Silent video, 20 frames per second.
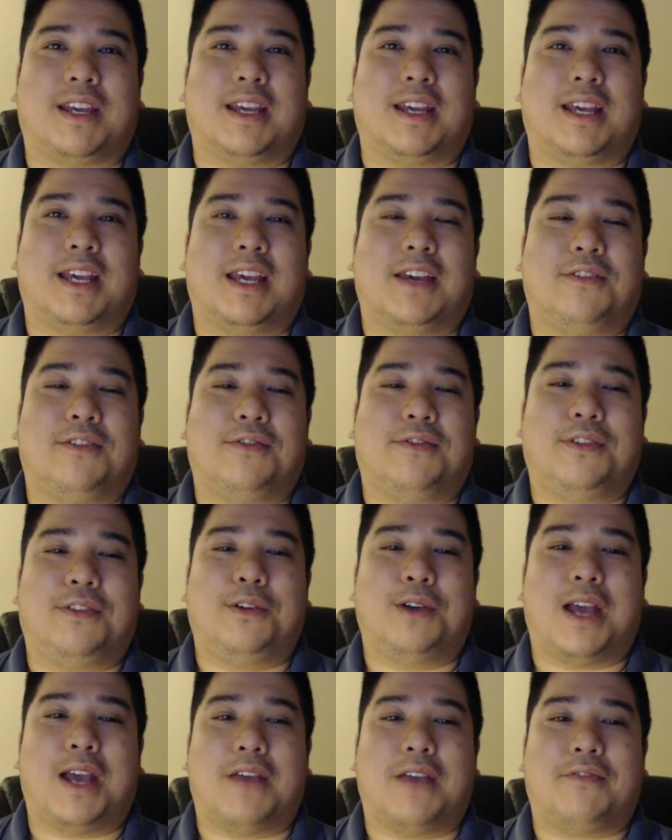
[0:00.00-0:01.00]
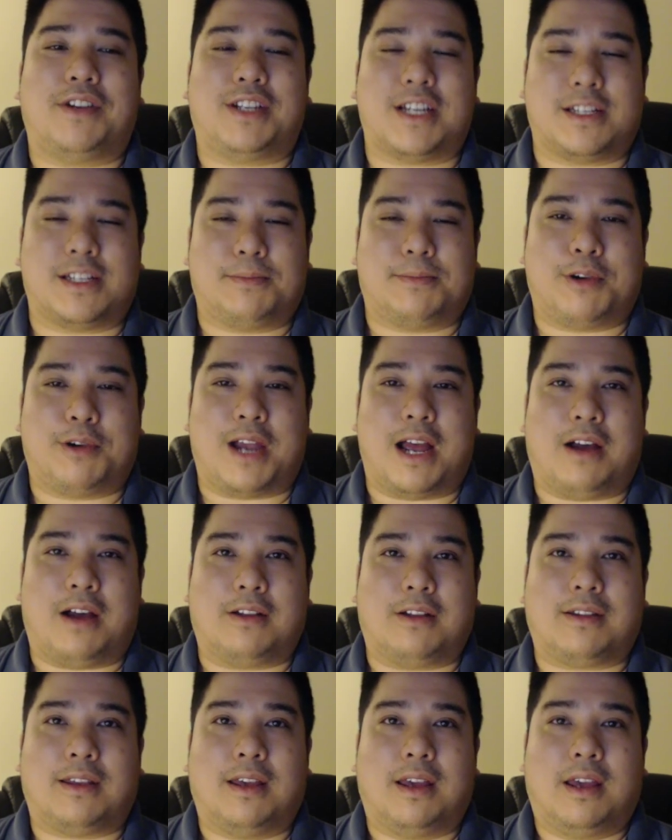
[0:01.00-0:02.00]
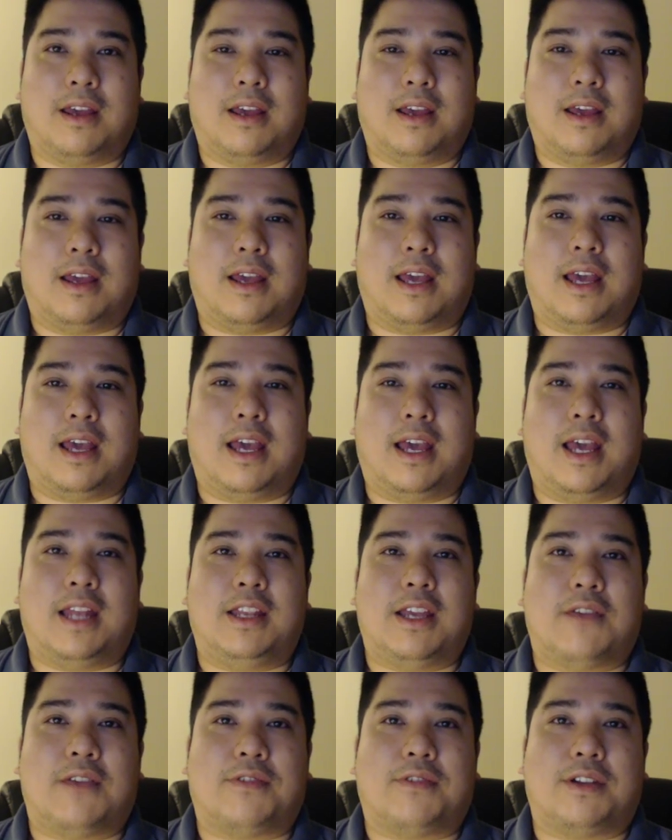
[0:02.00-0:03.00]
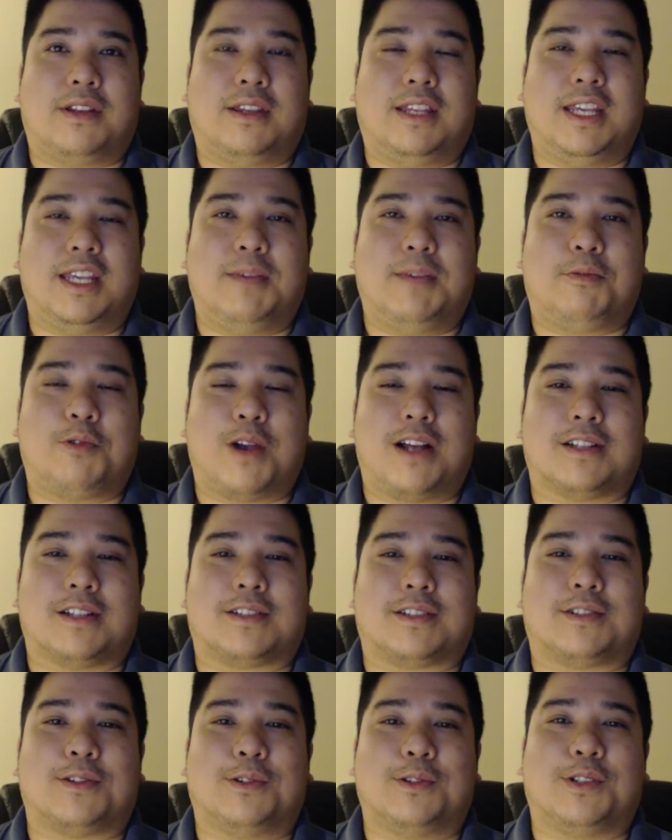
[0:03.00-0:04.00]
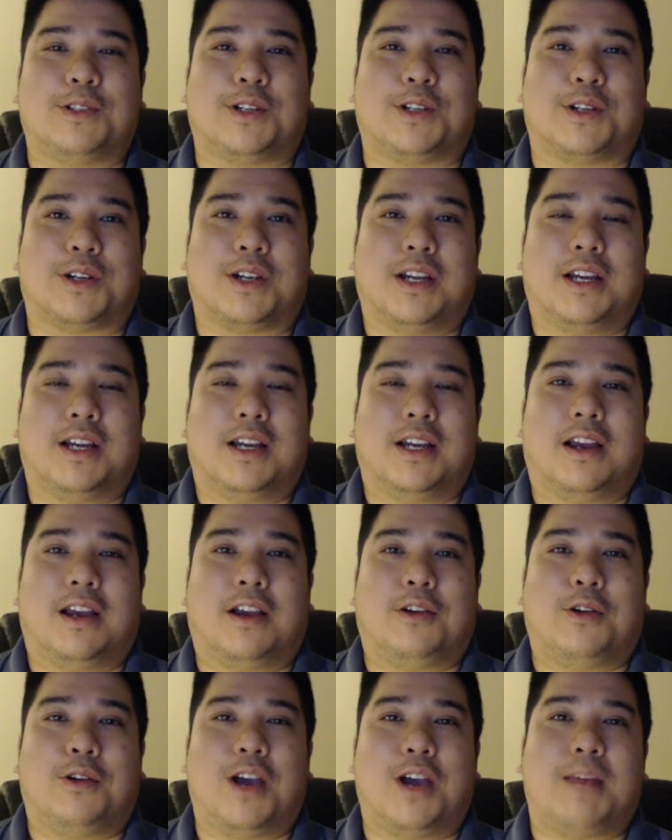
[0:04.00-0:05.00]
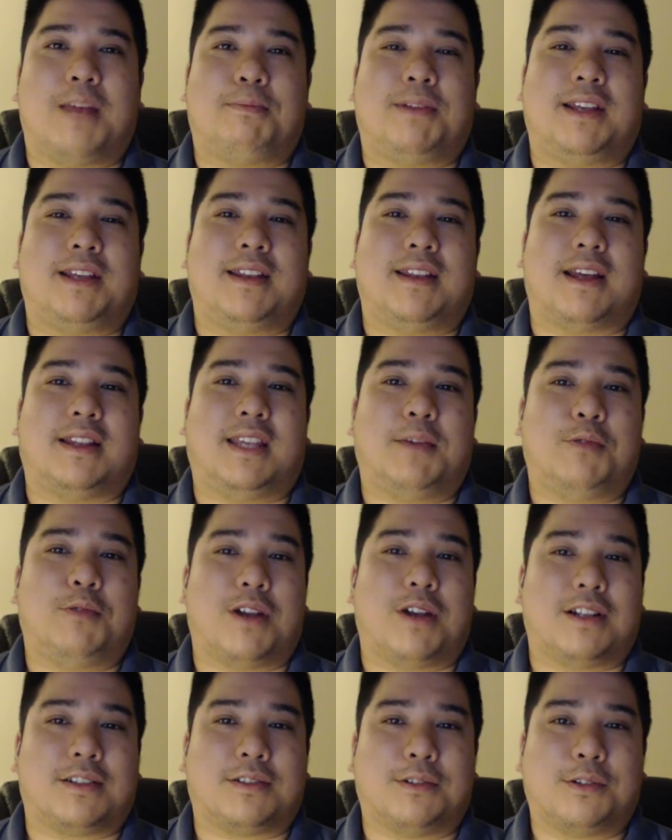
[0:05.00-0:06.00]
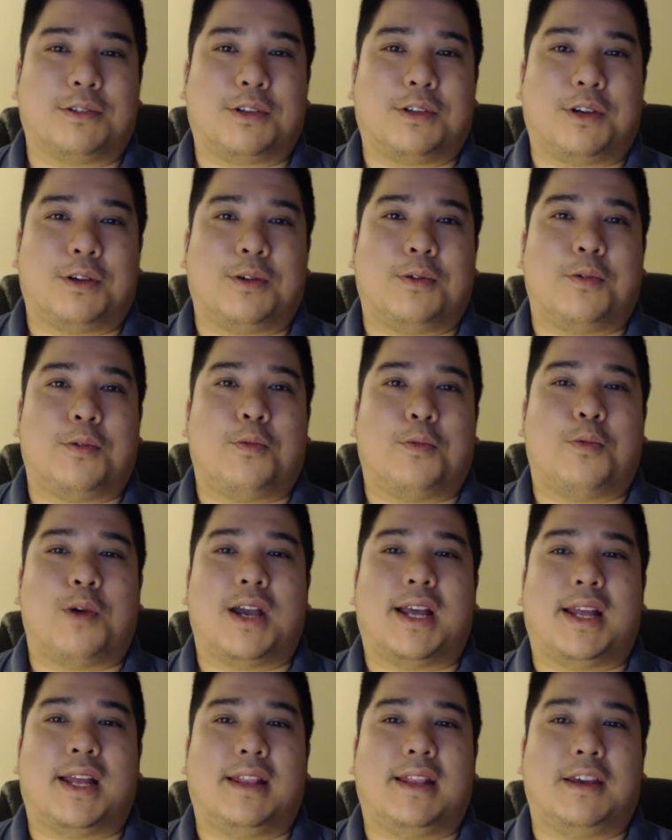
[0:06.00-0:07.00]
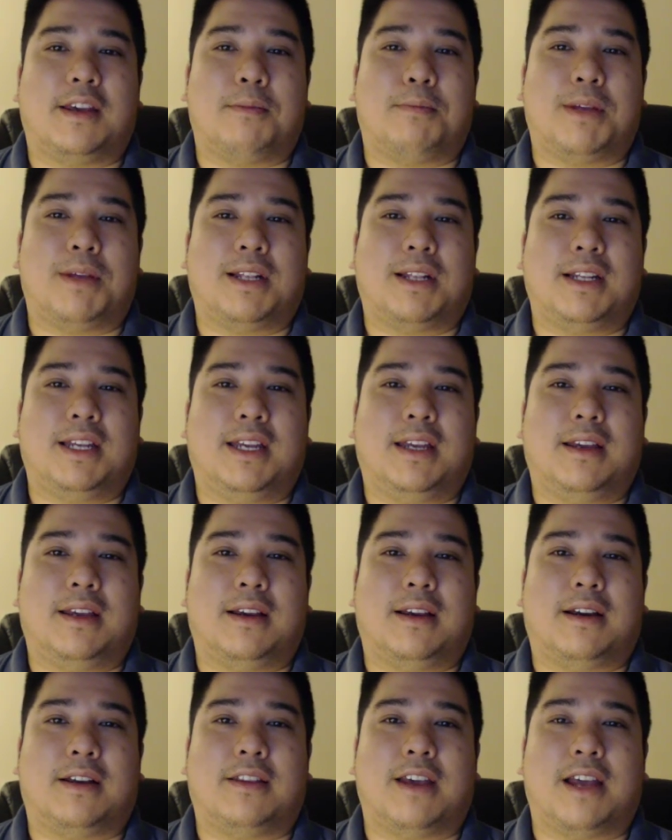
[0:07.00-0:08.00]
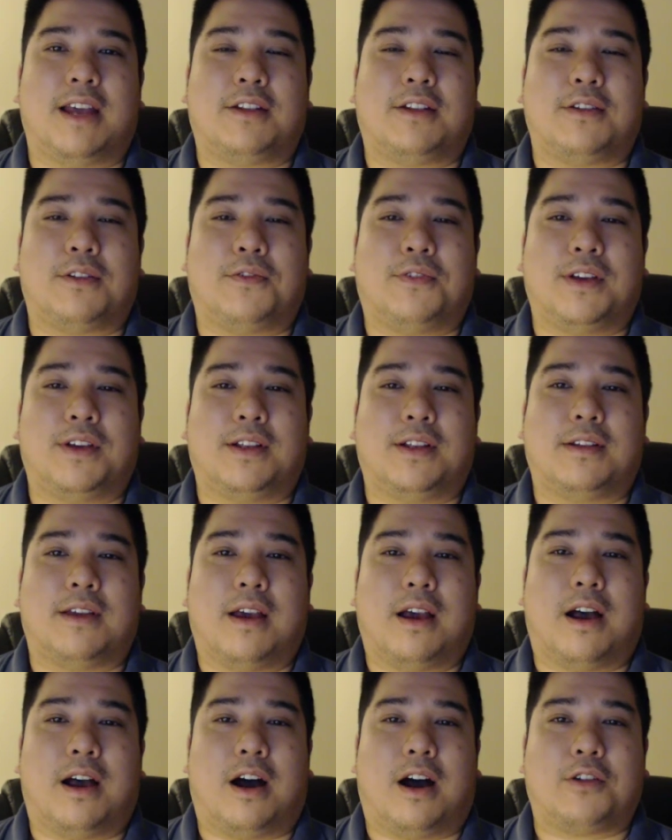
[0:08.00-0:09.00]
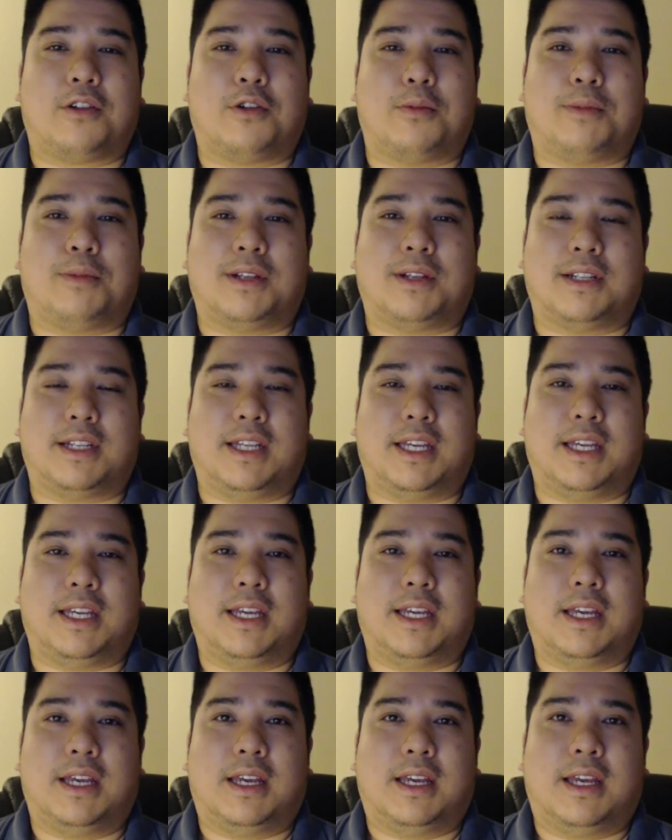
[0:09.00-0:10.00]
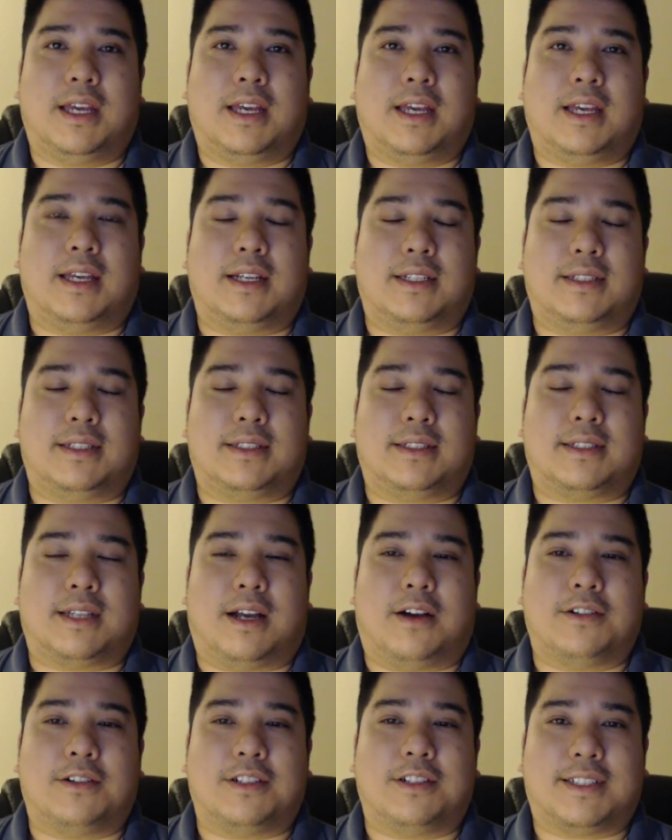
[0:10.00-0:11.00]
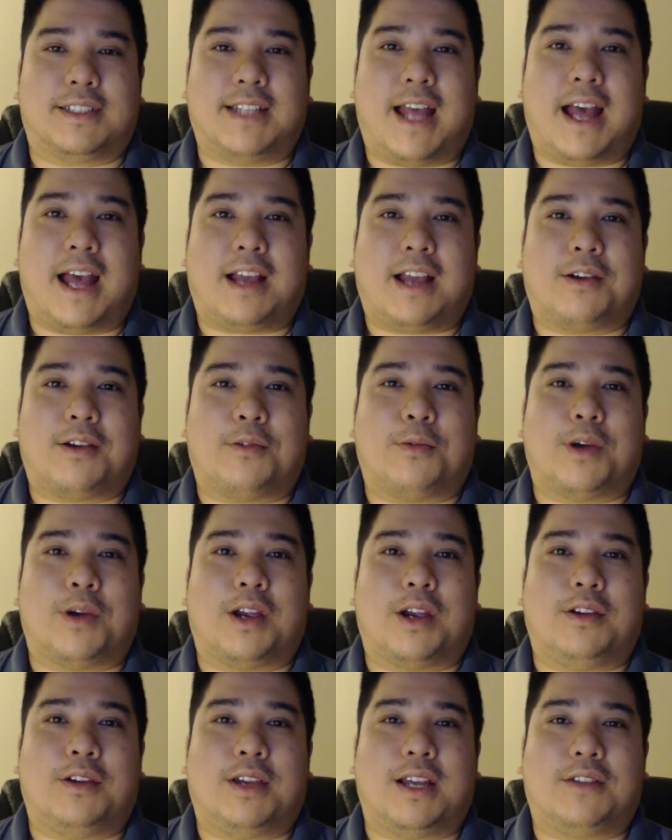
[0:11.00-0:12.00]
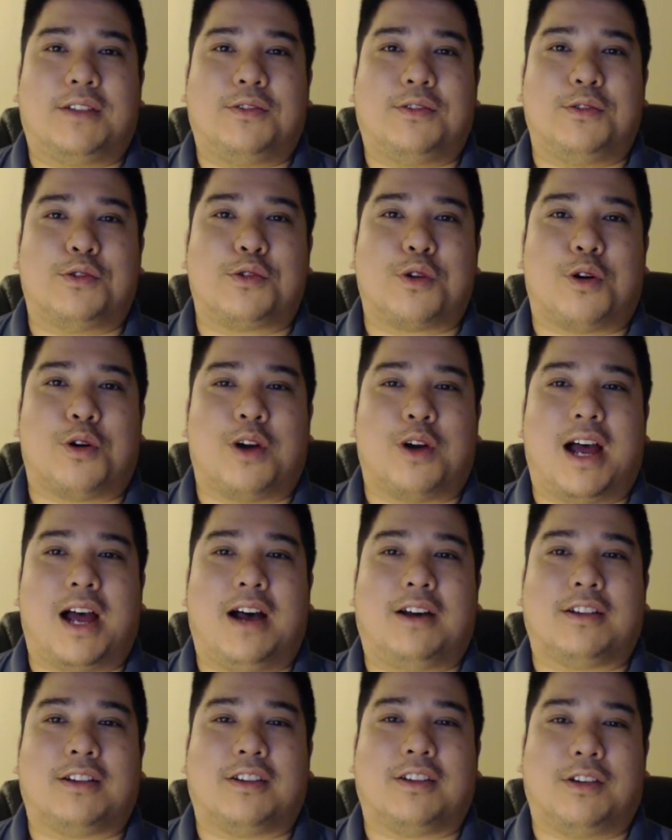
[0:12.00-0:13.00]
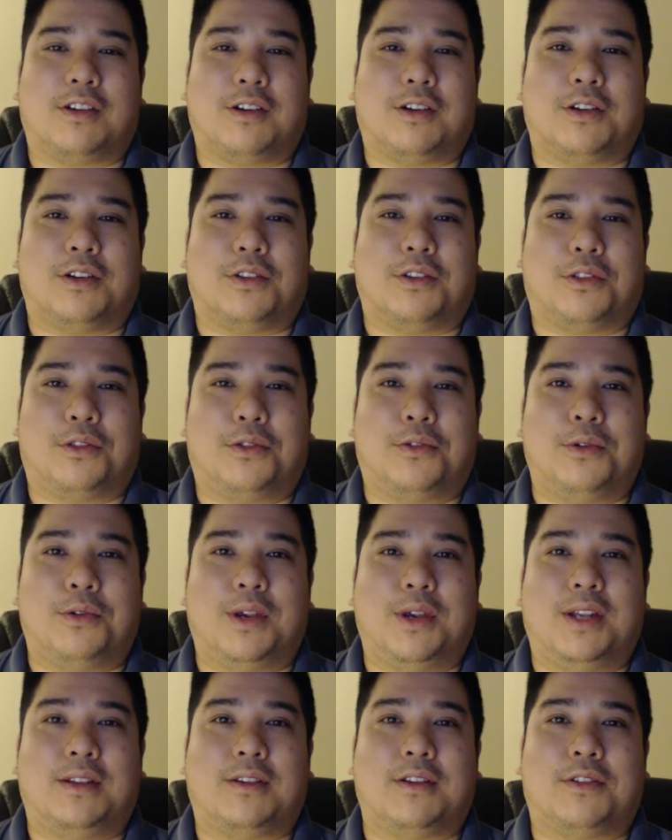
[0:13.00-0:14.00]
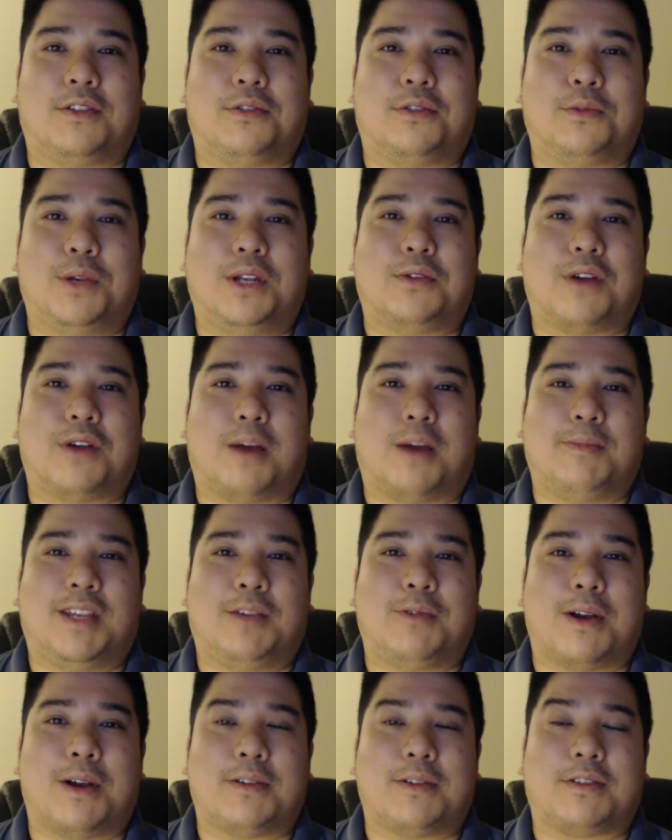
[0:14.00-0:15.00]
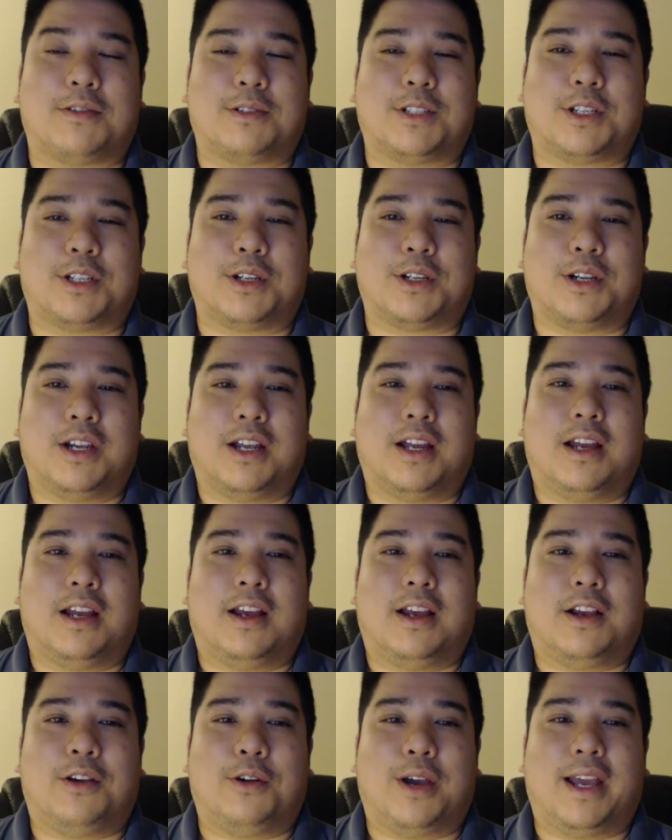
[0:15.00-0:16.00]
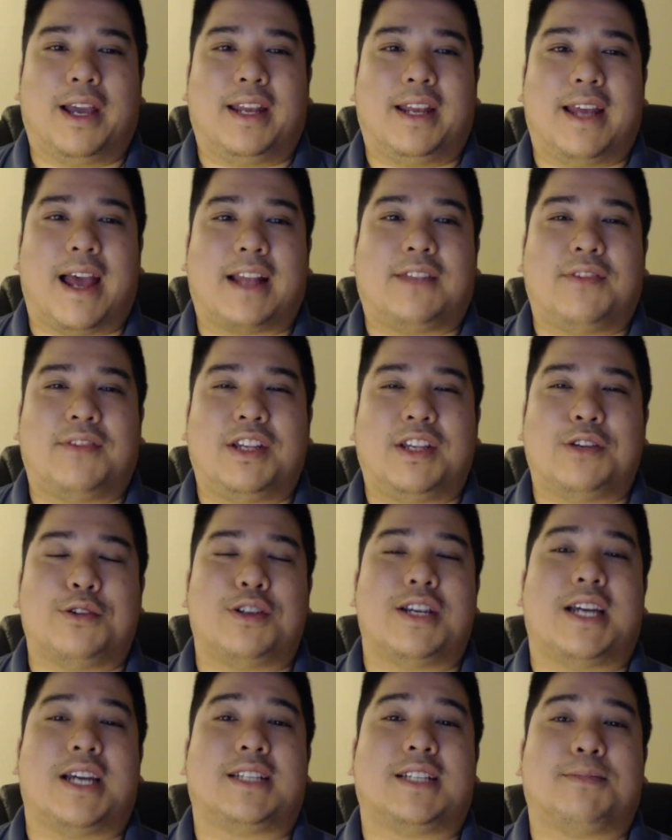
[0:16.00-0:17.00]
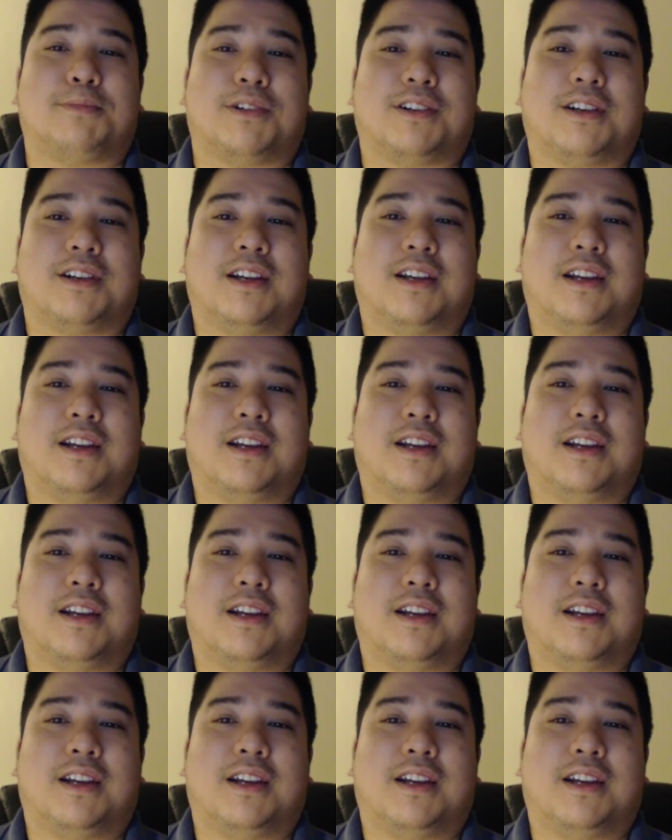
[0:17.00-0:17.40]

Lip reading: if you have a Gesper out and you have a Deepground Soldier, go ahead and play that Deepground Soldier when the ability to enter the field auto ability is on the stack, where you get to draw out the 3-drop Deepground Soldier. Go ahead and activate your Gesper.